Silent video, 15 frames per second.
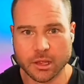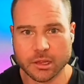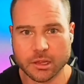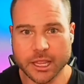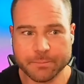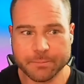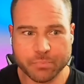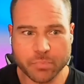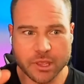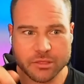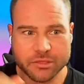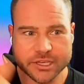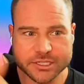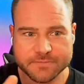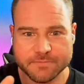Like,
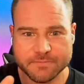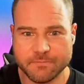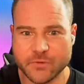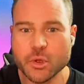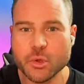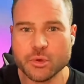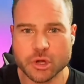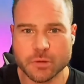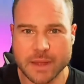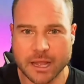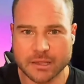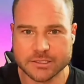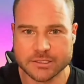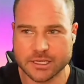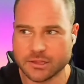this food
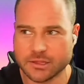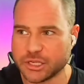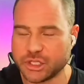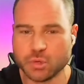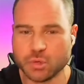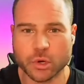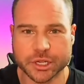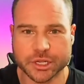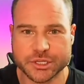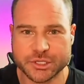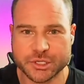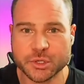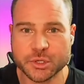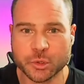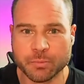that you want to
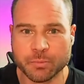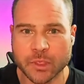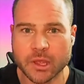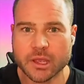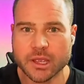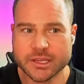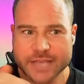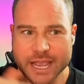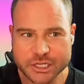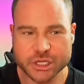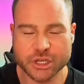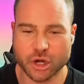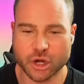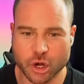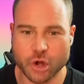consume is actually
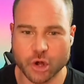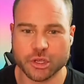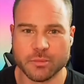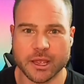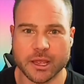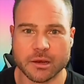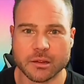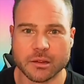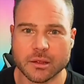going to hurt you, man.